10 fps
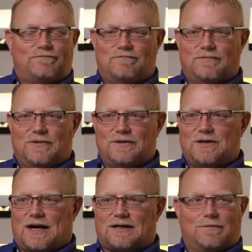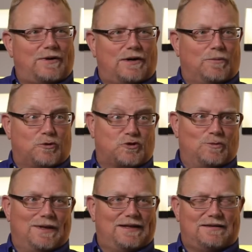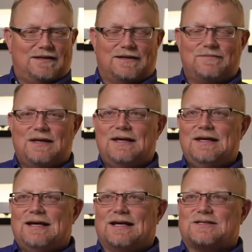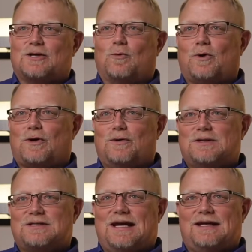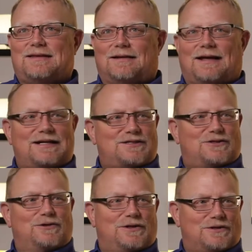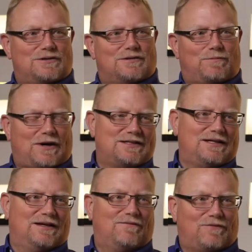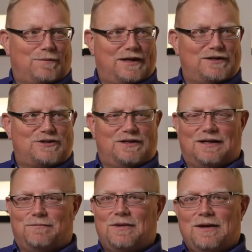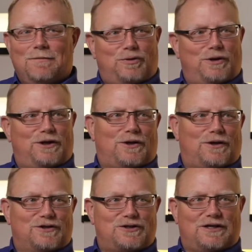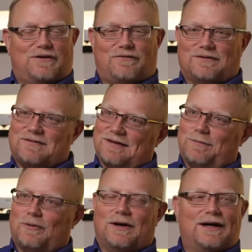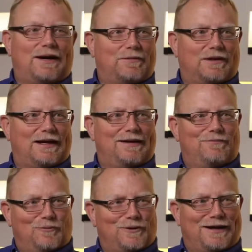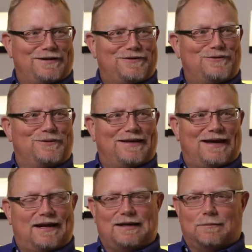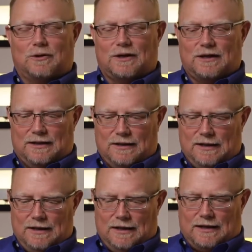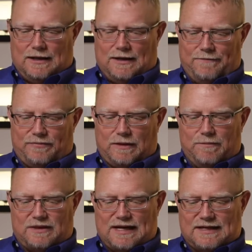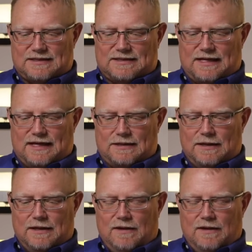not comparable to anything. And so we're going to take the last 2 years of pricing information and put it on a shelf and say, boy, I'm glad we're not doing that anymore. But that said,